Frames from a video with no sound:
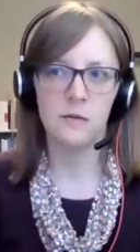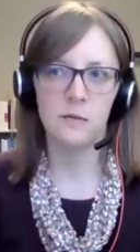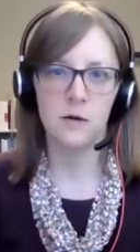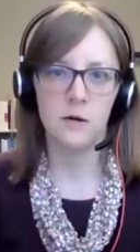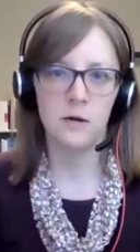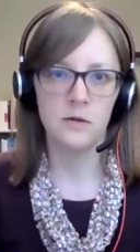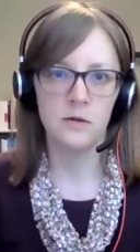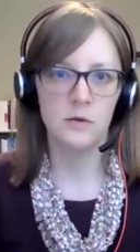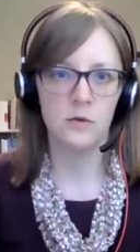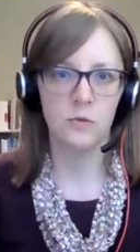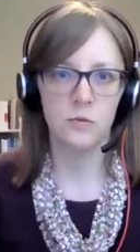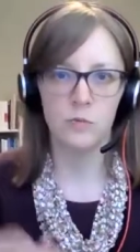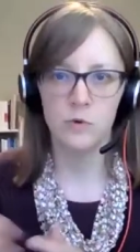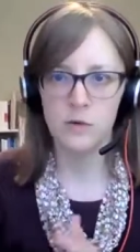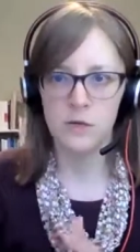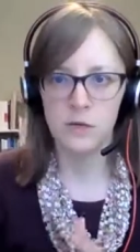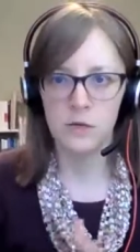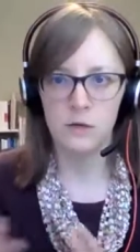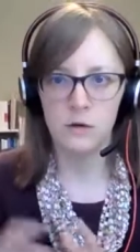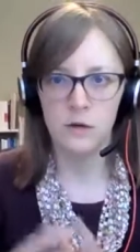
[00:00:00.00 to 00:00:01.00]
but also the
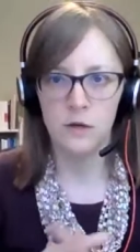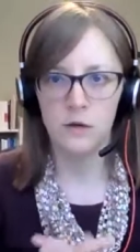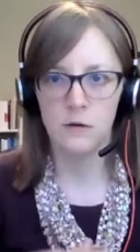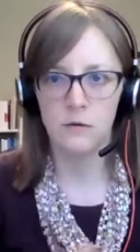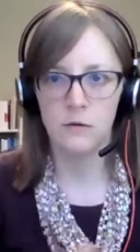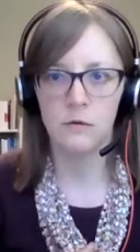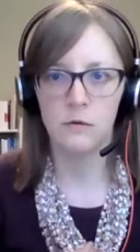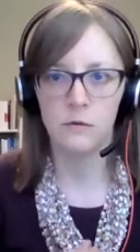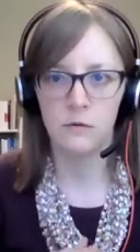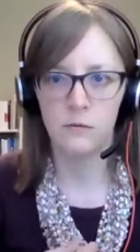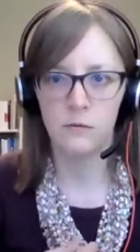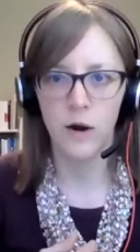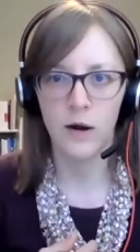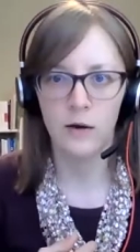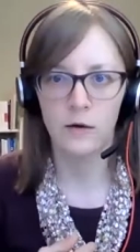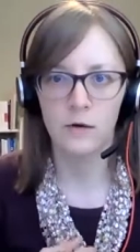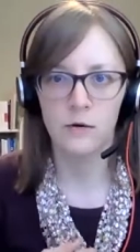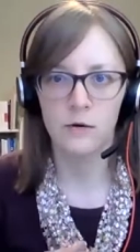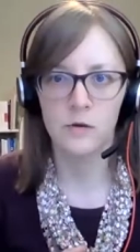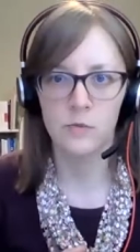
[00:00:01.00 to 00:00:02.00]
Brazilian
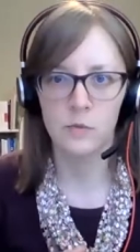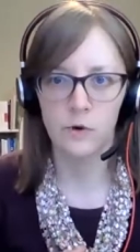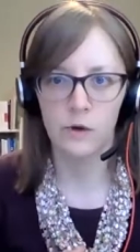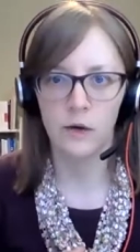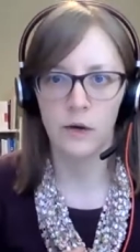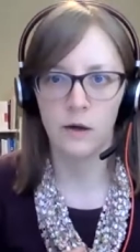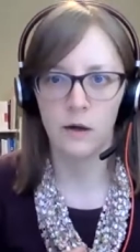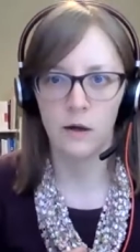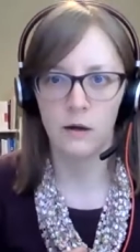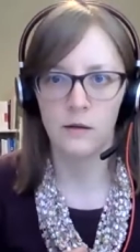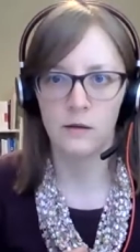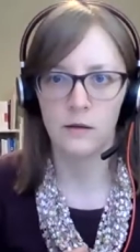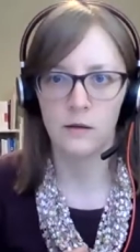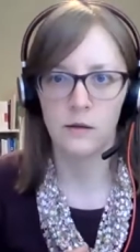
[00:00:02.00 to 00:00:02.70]
writers working on